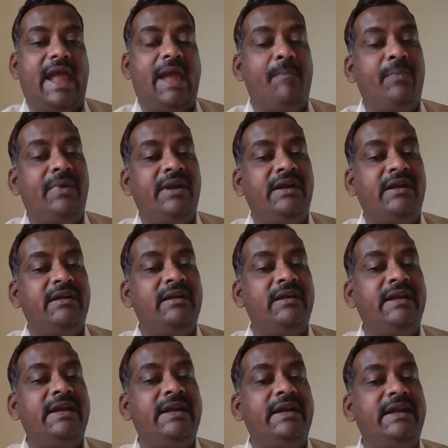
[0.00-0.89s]

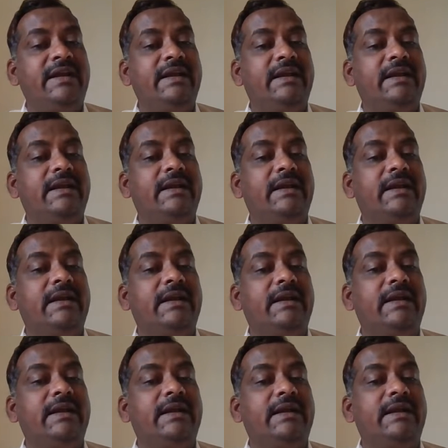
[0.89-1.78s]
Apparently,
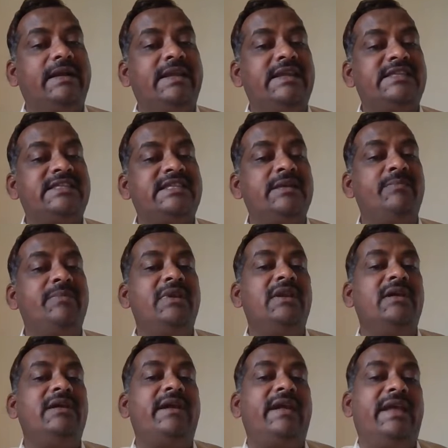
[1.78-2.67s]

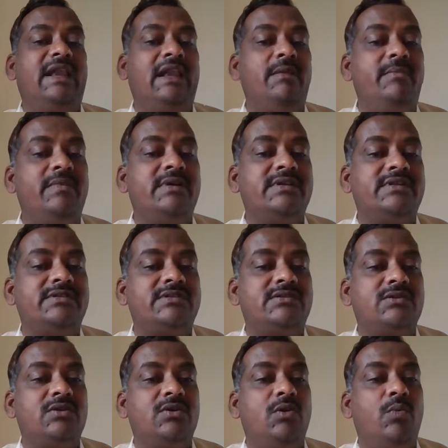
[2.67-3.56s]
dissimilar
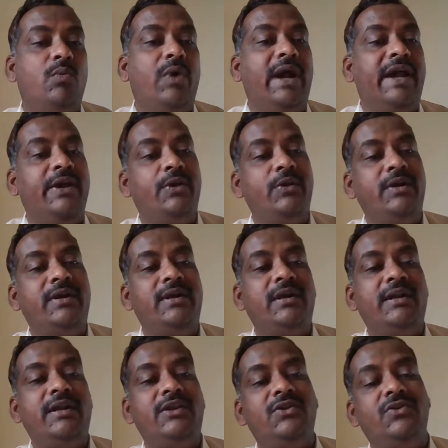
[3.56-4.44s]
elements
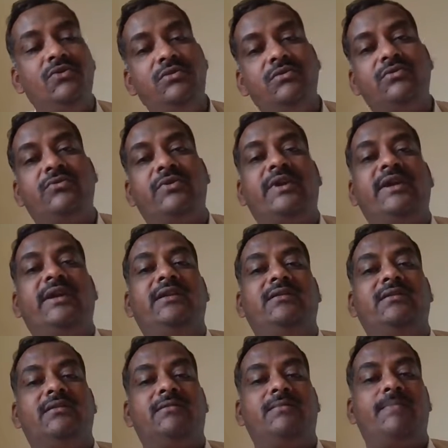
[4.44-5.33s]
violently yoked
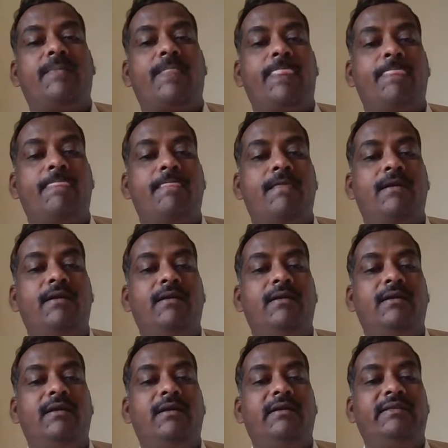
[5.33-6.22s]
together.
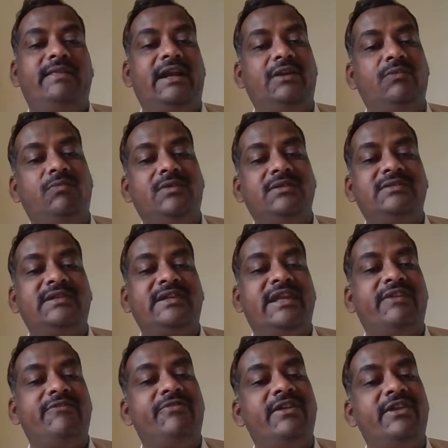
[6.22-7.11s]
That was the
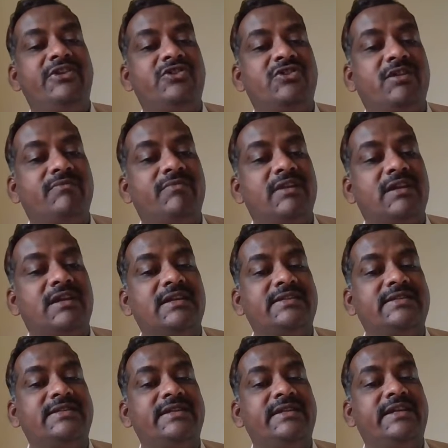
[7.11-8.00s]
definition of the
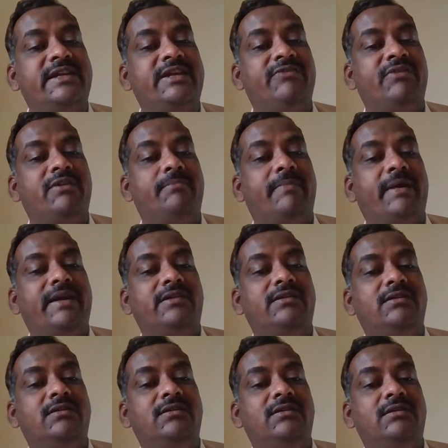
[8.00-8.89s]
conceit given by
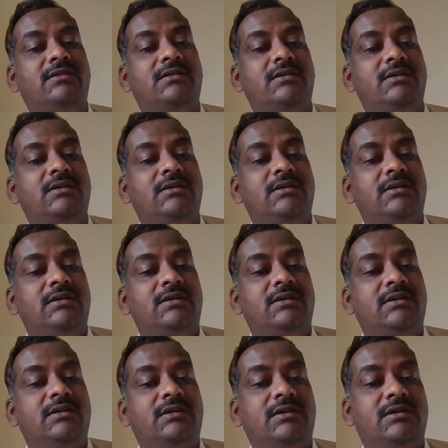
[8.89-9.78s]
the
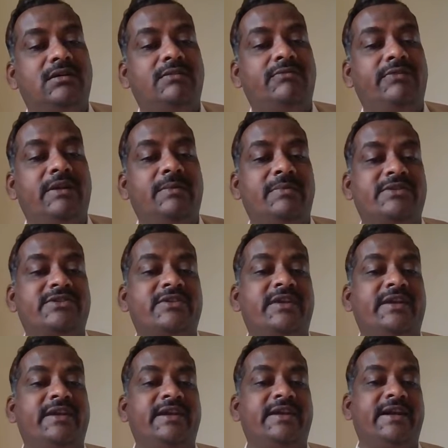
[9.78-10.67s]
famous
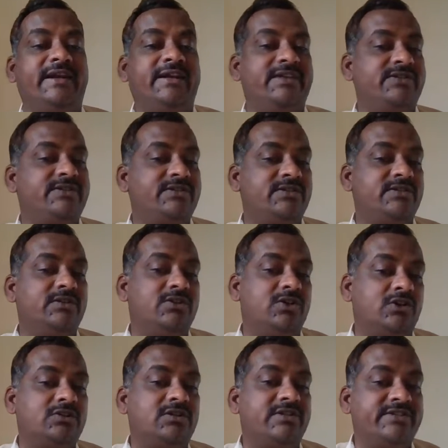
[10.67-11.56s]
critic, that is
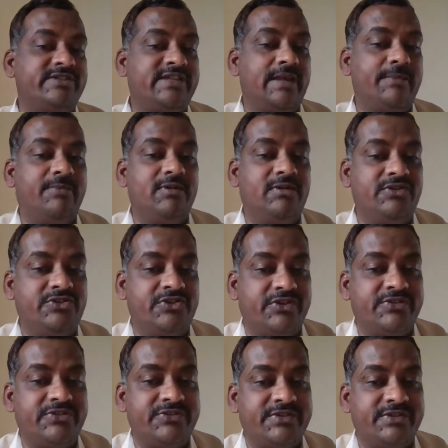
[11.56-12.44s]
Dr. Samuel
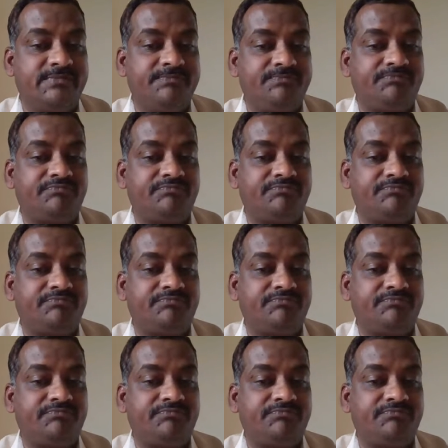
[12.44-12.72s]
Johnson.